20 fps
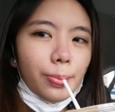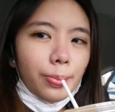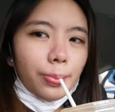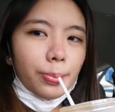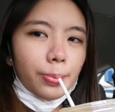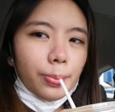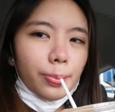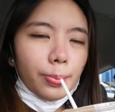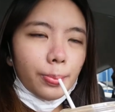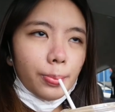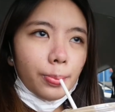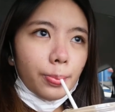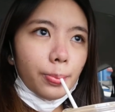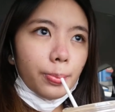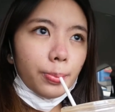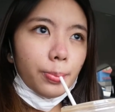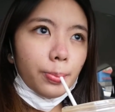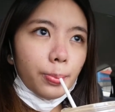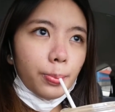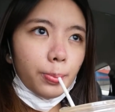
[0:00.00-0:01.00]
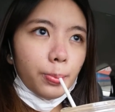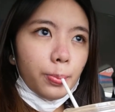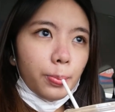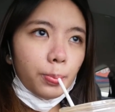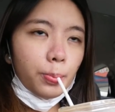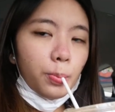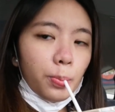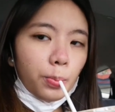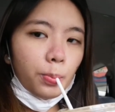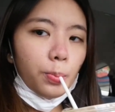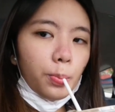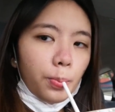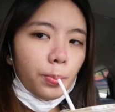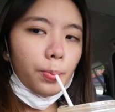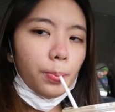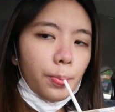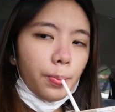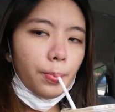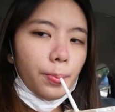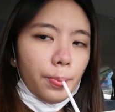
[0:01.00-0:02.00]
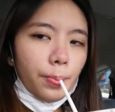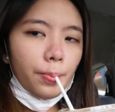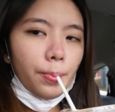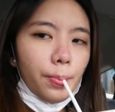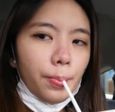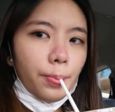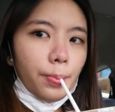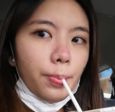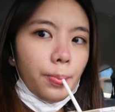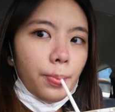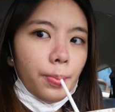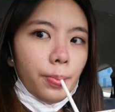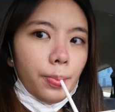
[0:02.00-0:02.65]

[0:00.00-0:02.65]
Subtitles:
Yeah, your face turned bright red